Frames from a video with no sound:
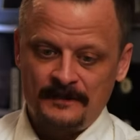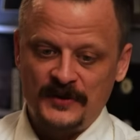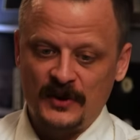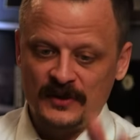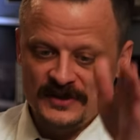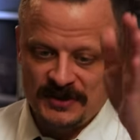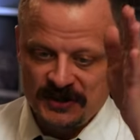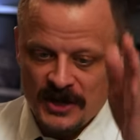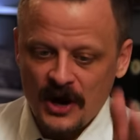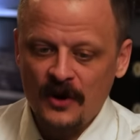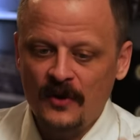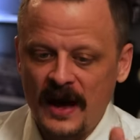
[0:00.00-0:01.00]
there is
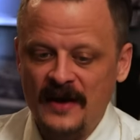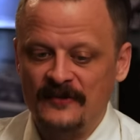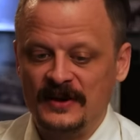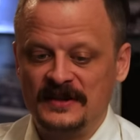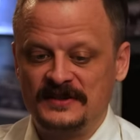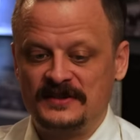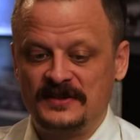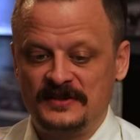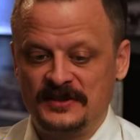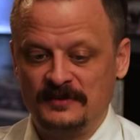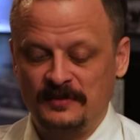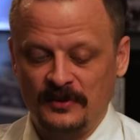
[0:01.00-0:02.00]
no evidence to
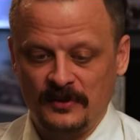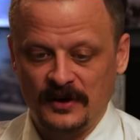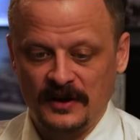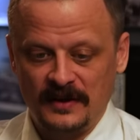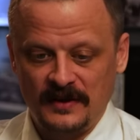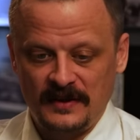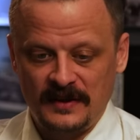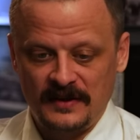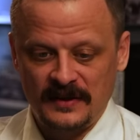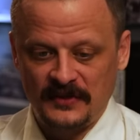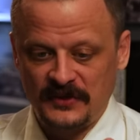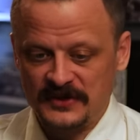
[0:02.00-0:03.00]
support
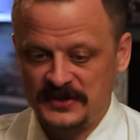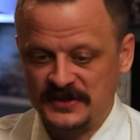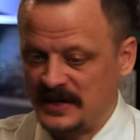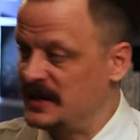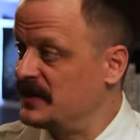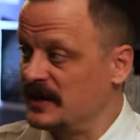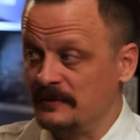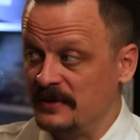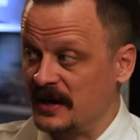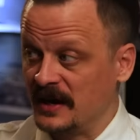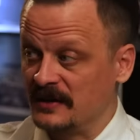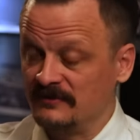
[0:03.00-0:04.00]
that this is anything
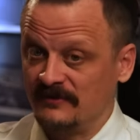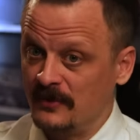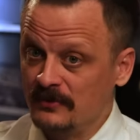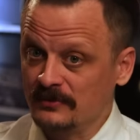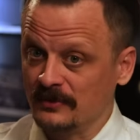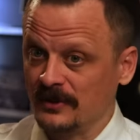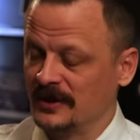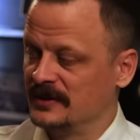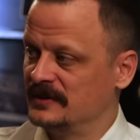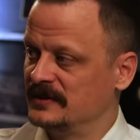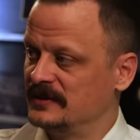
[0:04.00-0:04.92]
beyond folklore.